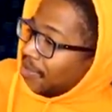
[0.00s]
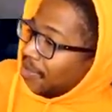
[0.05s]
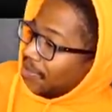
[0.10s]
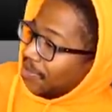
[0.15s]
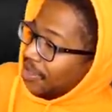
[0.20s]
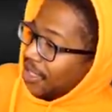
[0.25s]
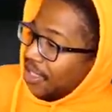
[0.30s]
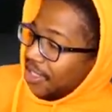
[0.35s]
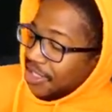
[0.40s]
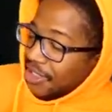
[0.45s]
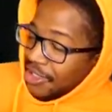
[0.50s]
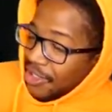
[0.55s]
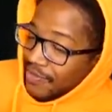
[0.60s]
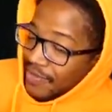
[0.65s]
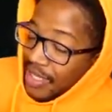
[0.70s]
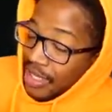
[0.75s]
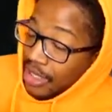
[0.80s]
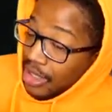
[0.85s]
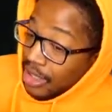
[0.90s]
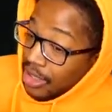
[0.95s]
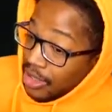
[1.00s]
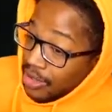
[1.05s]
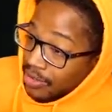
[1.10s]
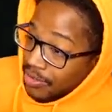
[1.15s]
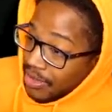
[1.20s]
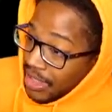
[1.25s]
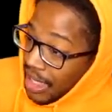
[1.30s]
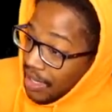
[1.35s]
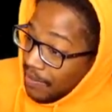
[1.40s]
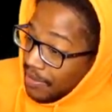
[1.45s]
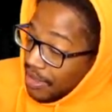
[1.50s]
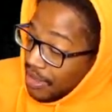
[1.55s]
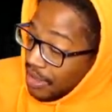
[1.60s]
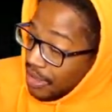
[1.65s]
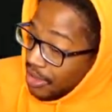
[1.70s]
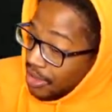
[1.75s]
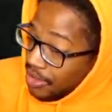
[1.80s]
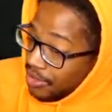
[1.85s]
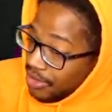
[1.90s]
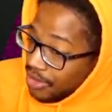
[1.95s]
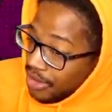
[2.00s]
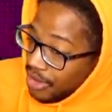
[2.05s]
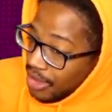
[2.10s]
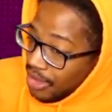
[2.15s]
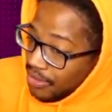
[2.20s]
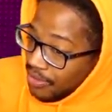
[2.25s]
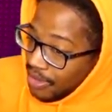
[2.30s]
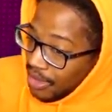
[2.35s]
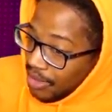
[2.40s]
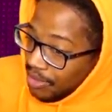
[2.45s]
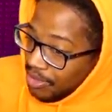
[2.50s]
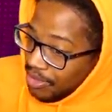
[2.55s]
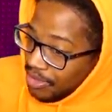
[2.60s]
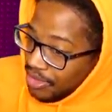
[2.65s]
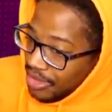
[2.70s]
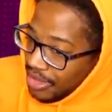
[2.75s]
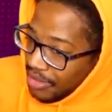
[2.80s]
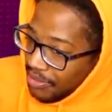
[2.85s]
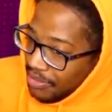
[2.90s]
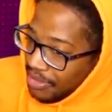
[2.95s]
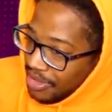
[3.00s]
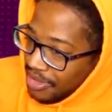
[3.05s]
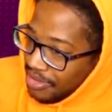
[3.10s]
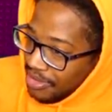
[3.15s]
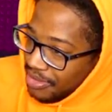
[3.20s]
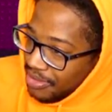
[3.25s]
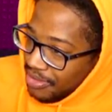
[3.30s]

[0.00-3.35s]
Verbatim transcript: MP just off that alone. That one and the new uh, other one I pulled. That next one.